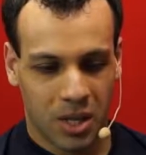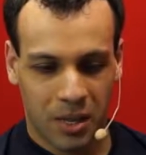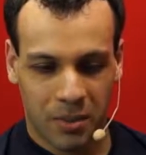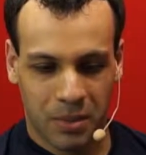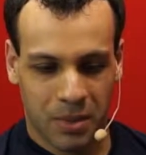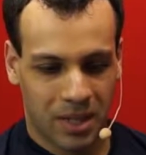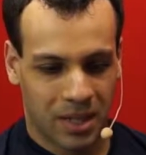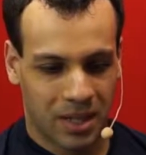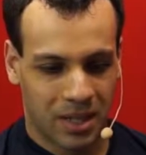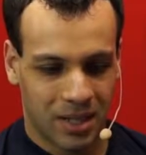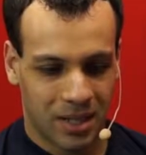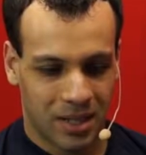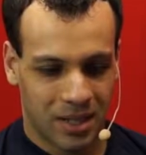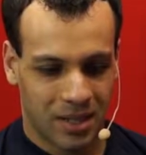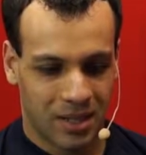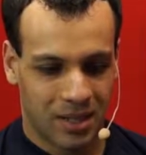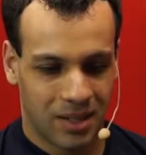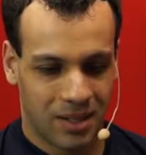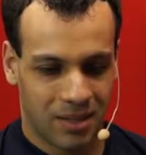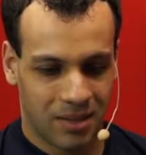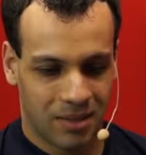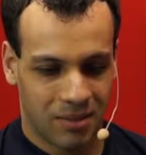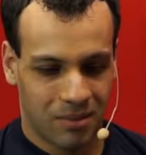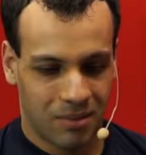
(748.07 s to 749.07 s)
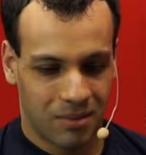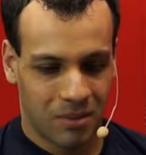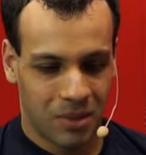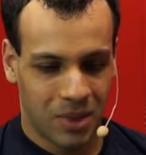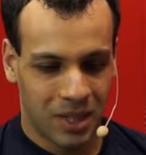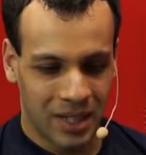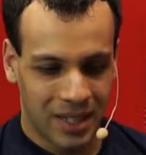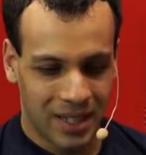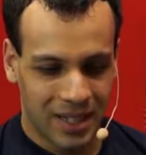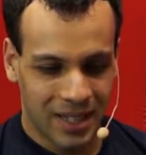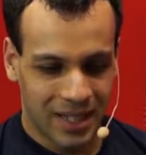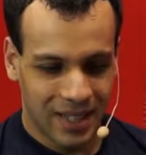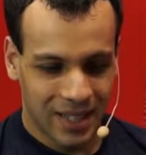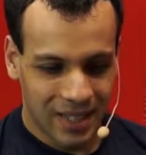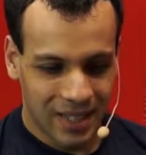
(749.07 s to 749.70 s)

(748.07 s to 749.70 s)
I mean, what?